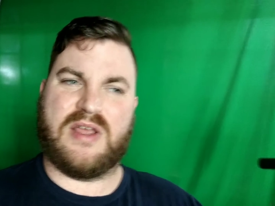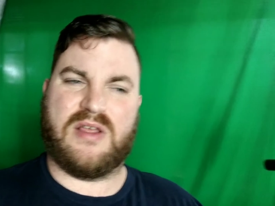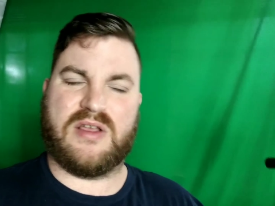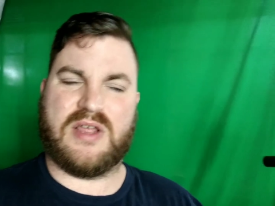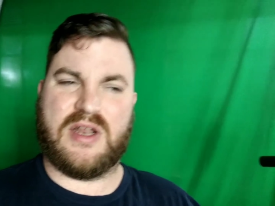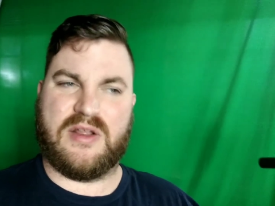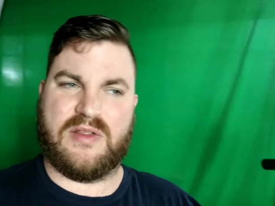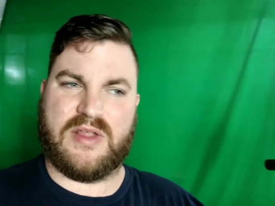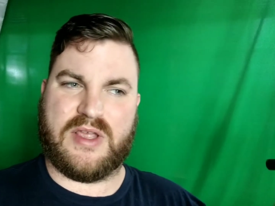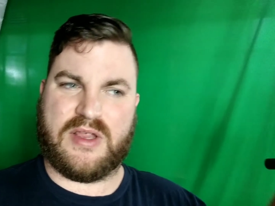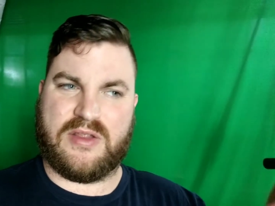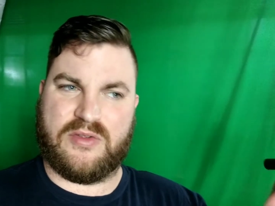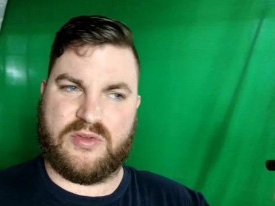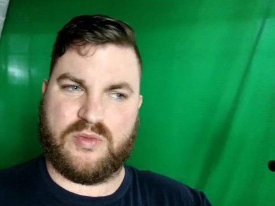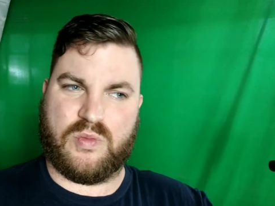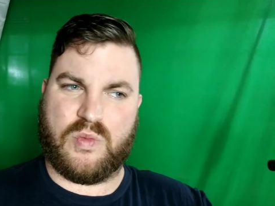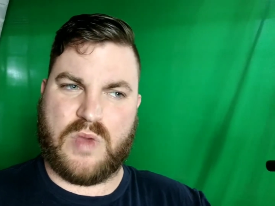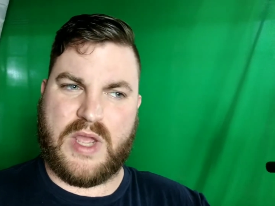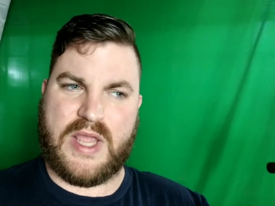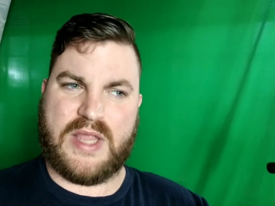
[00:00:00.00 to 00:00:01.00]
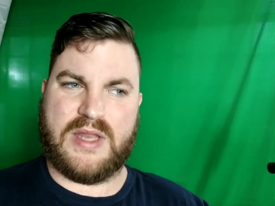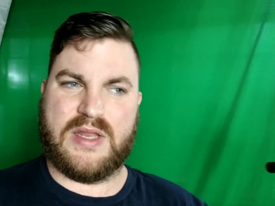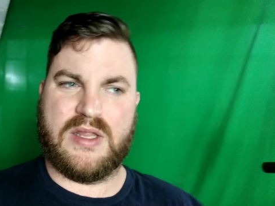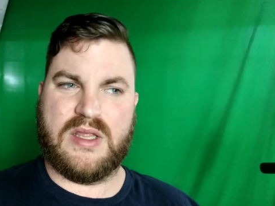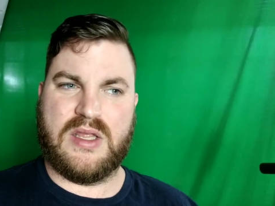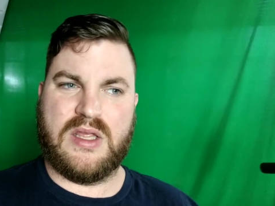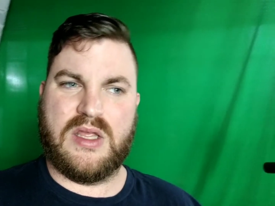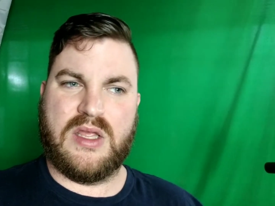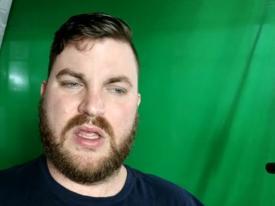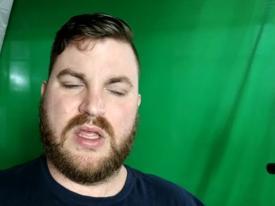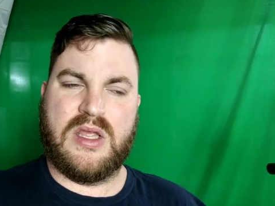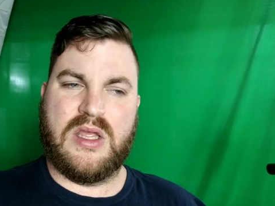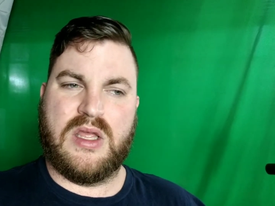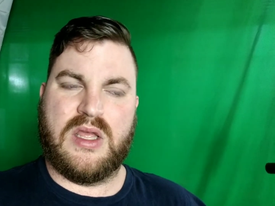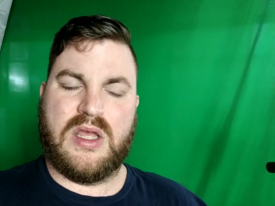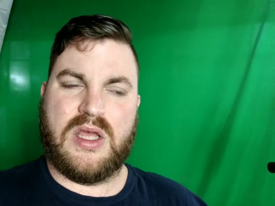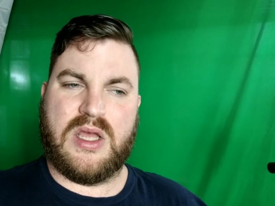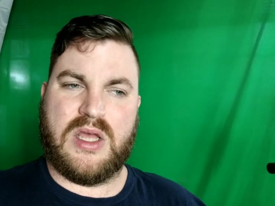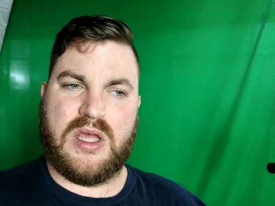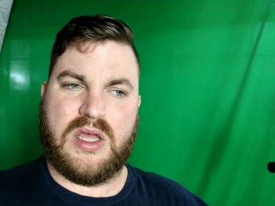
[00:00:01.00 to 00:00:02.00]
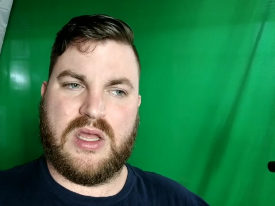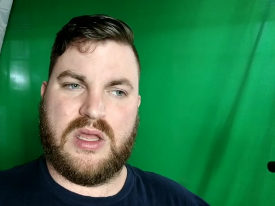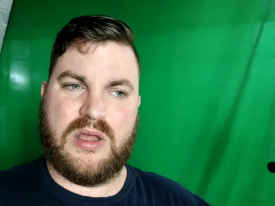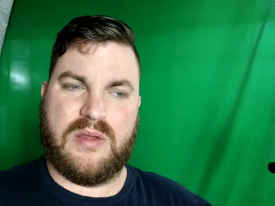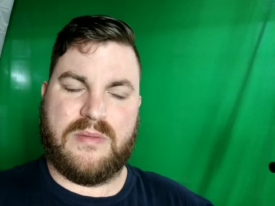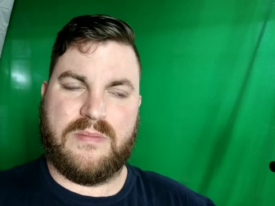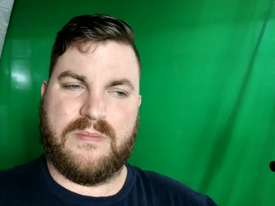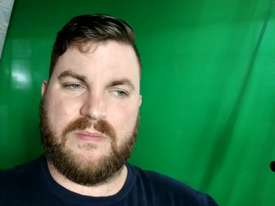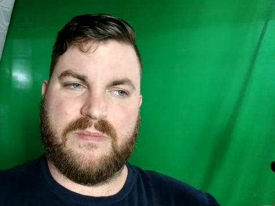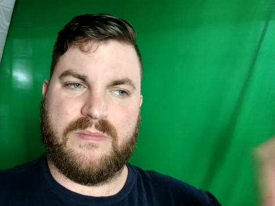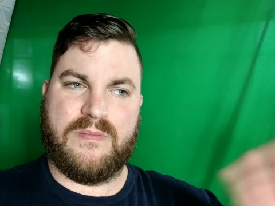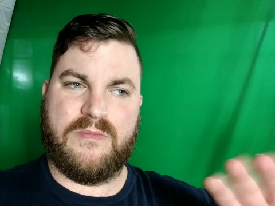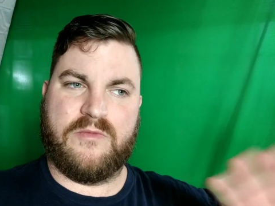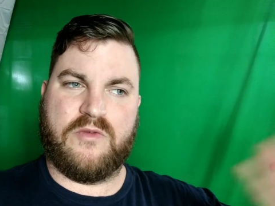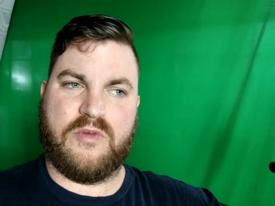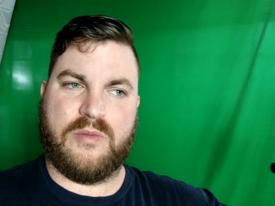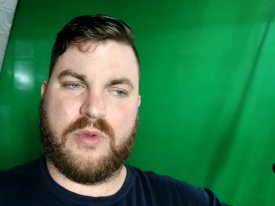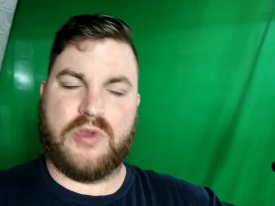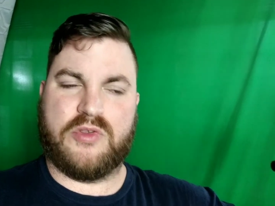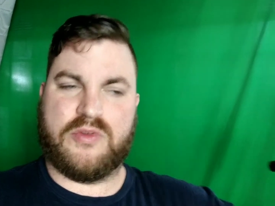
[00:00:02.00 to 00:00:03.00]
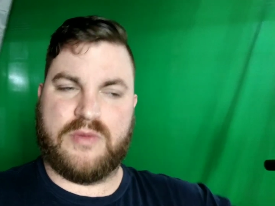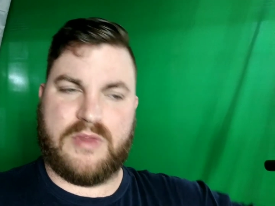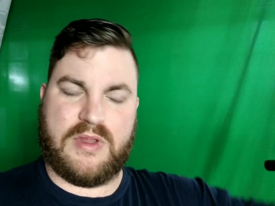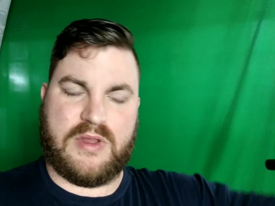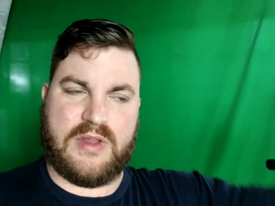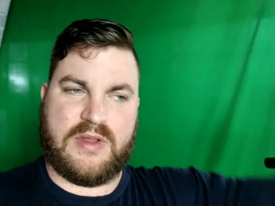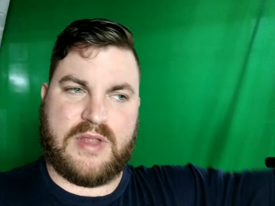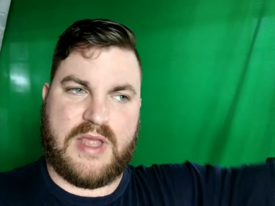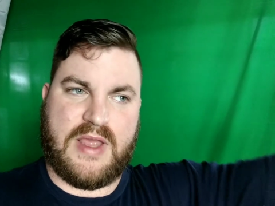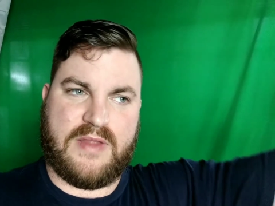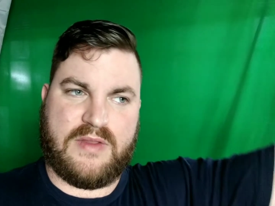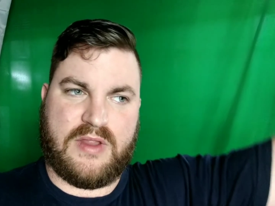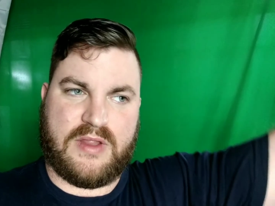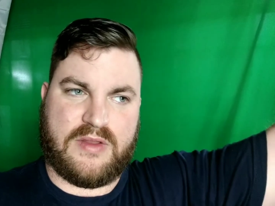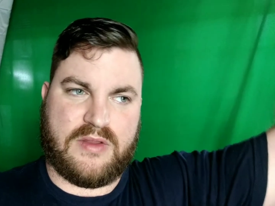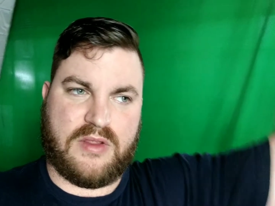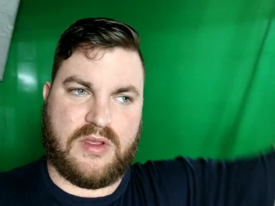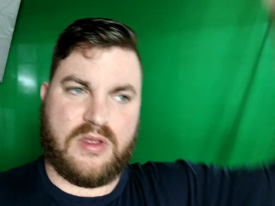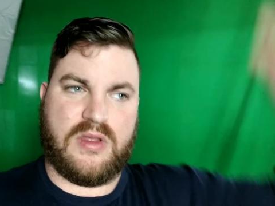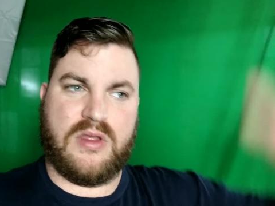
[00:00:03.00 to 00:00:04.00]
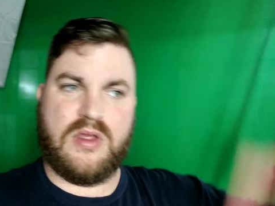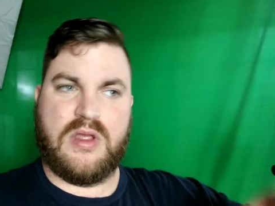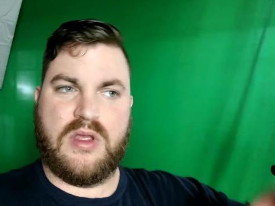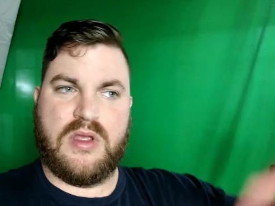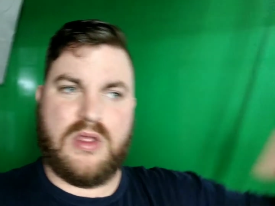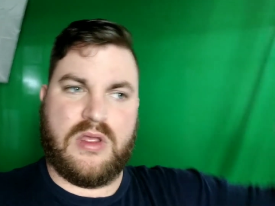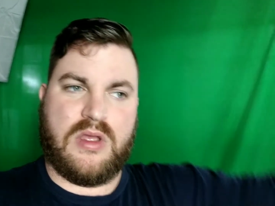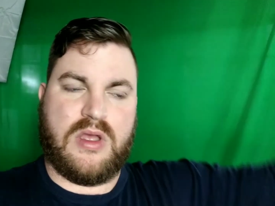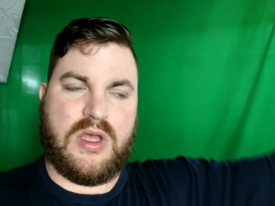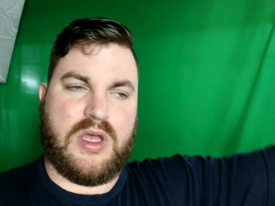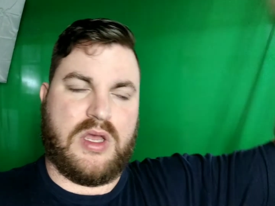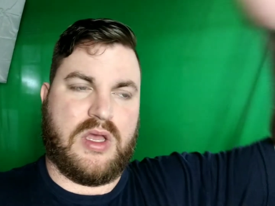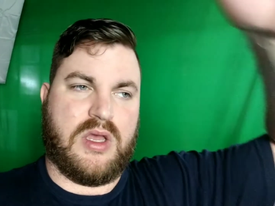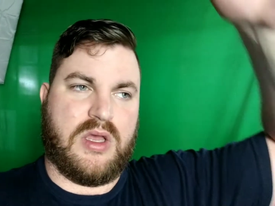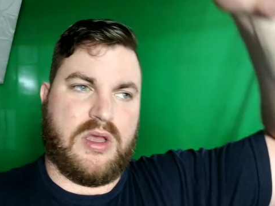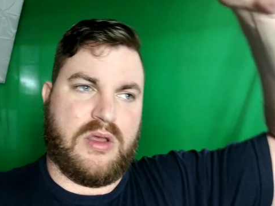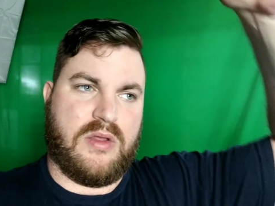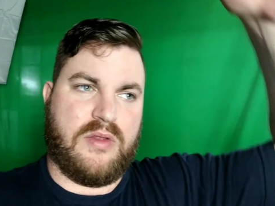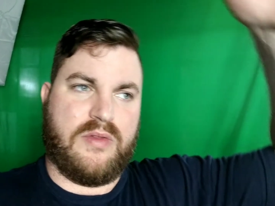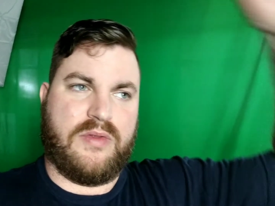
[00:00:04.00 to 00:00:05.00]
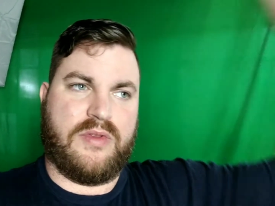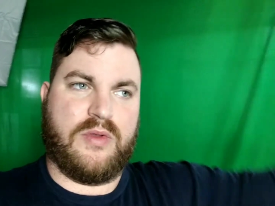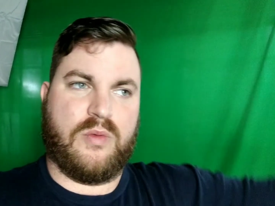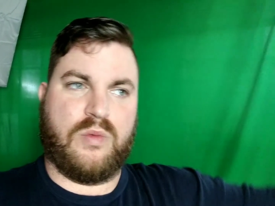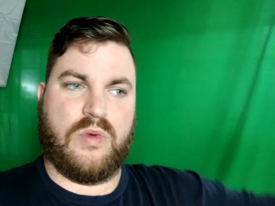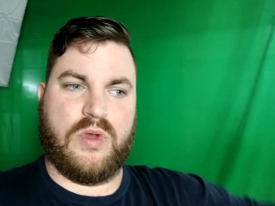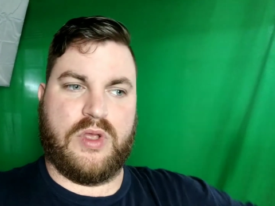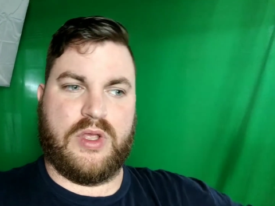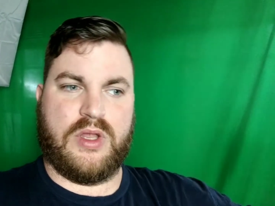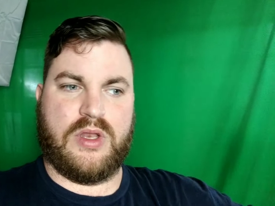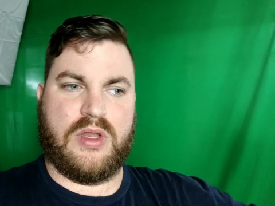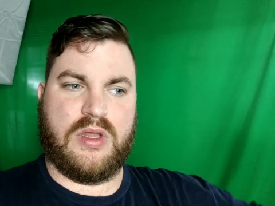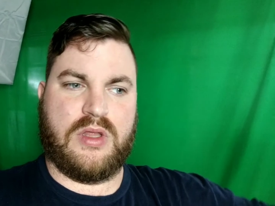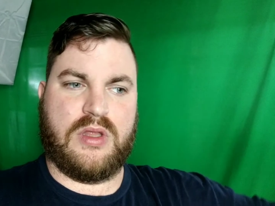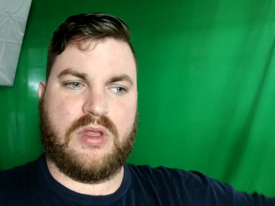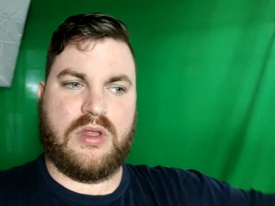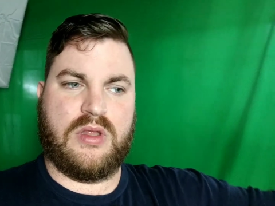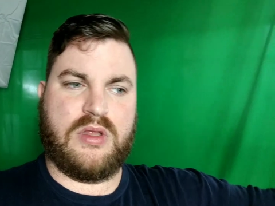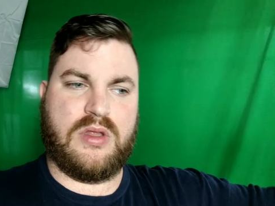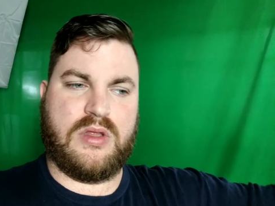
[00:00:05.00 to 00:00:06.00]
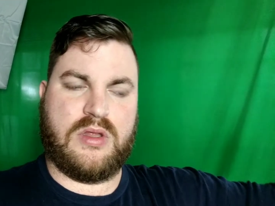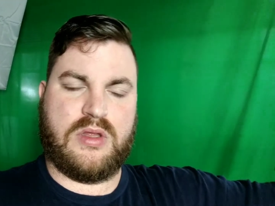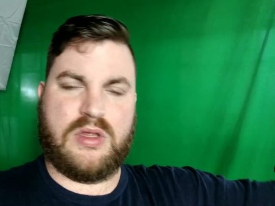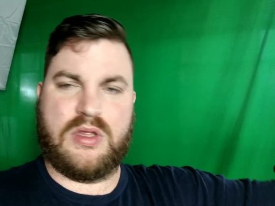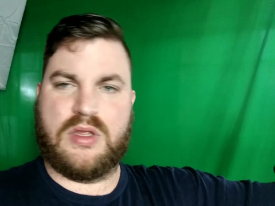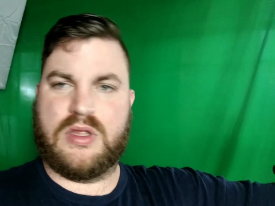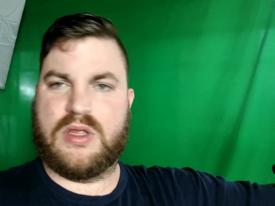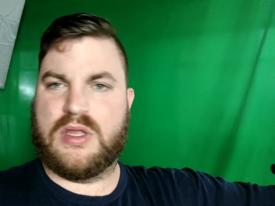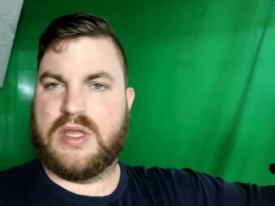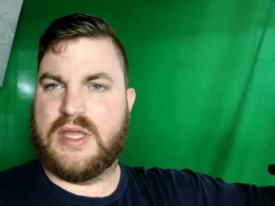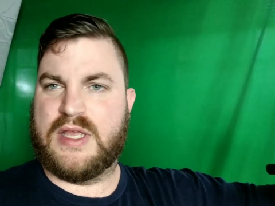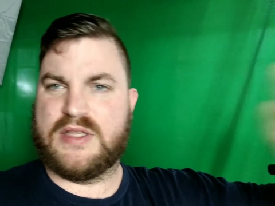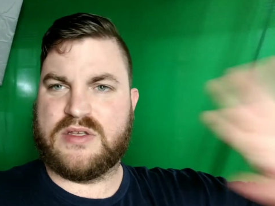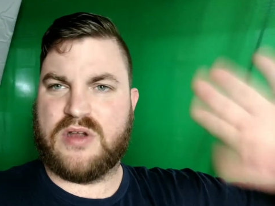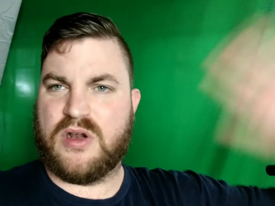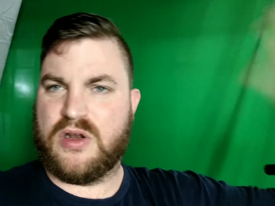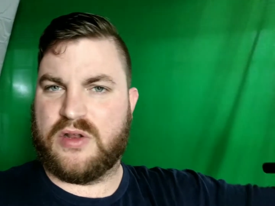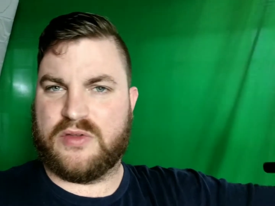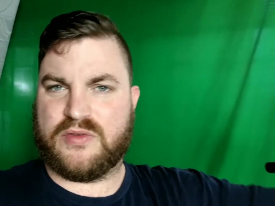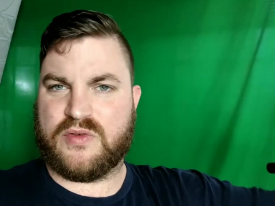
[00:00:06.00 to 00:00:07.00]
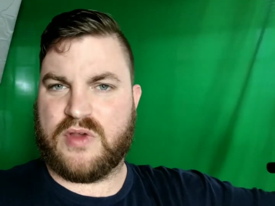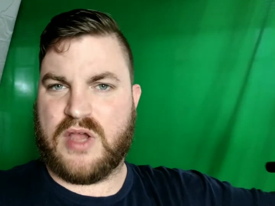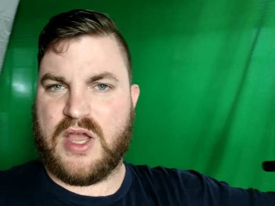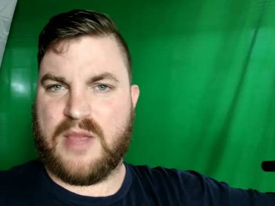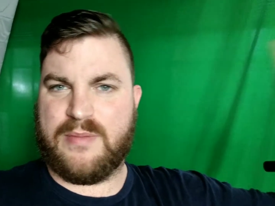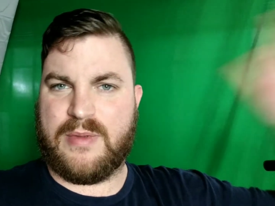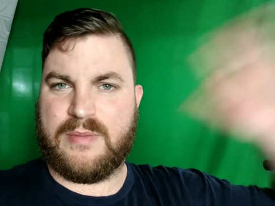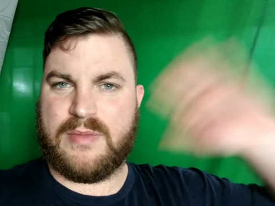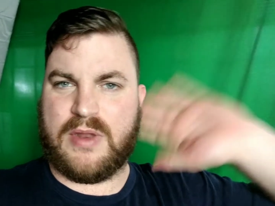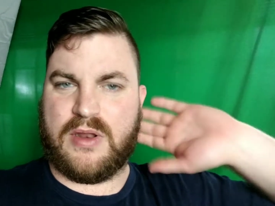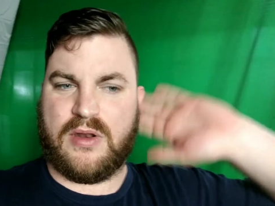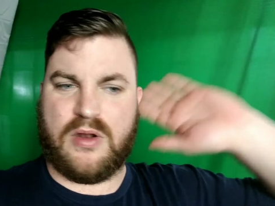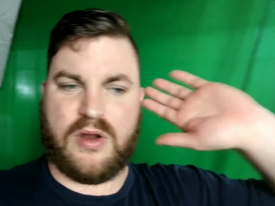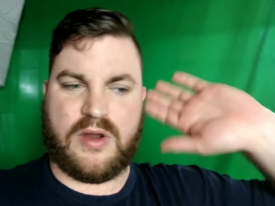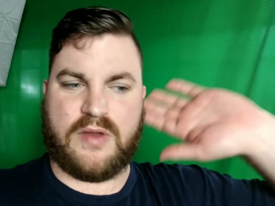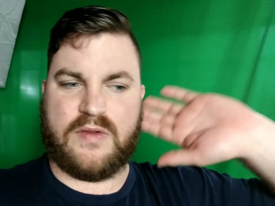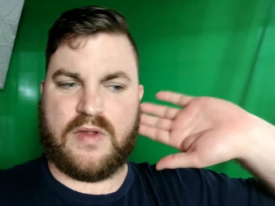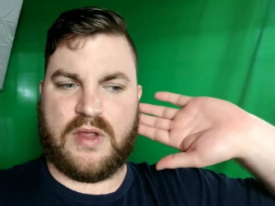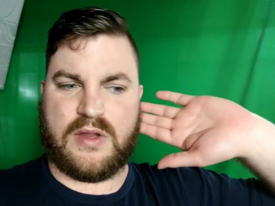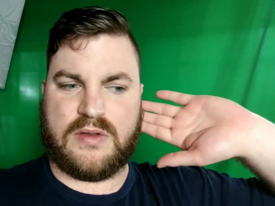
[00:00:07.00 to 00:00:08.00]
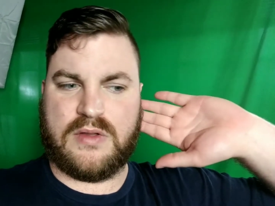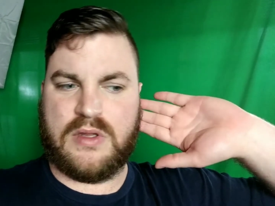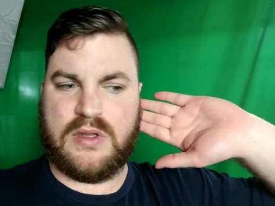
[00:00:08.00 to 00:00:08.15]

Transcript: kind of like goes white for most of it, and then they had like the wood. It's hard to describe. I'm not an architect.